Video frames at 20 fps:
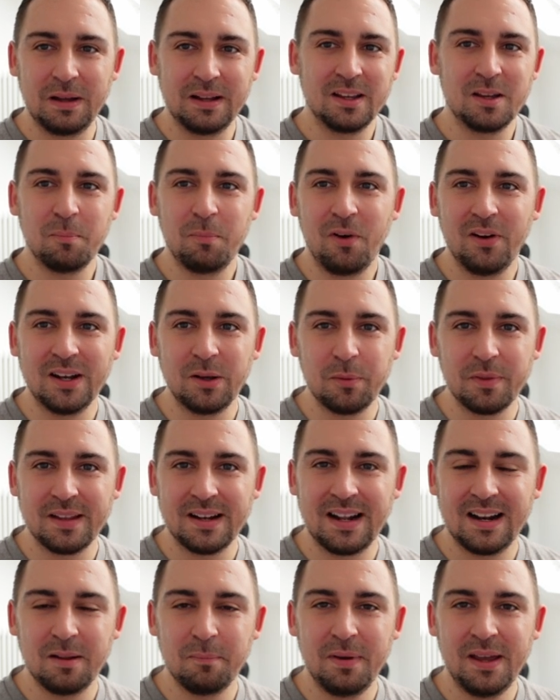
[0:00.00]
and combining it with an
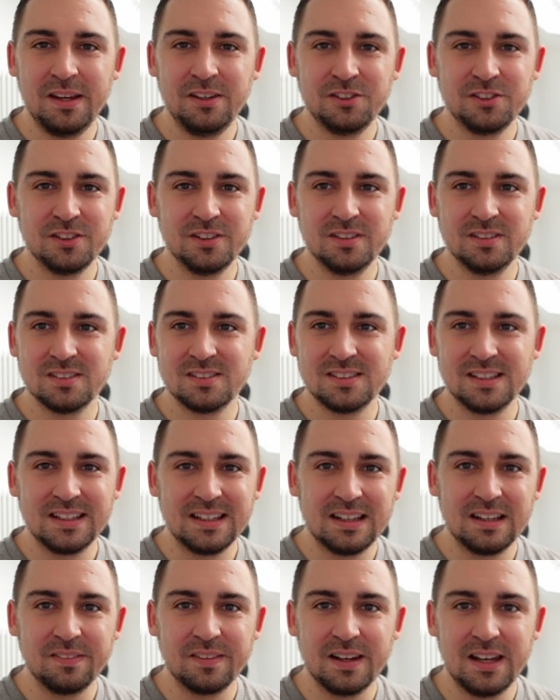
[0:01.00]
animation,
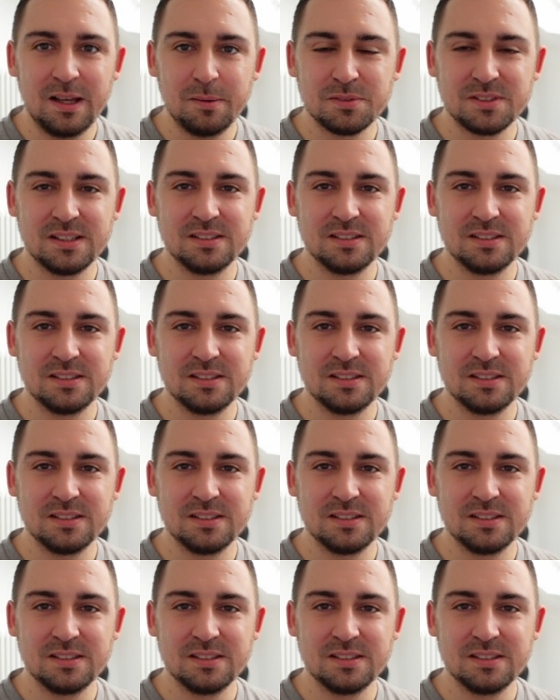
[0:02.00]
syncing the lips.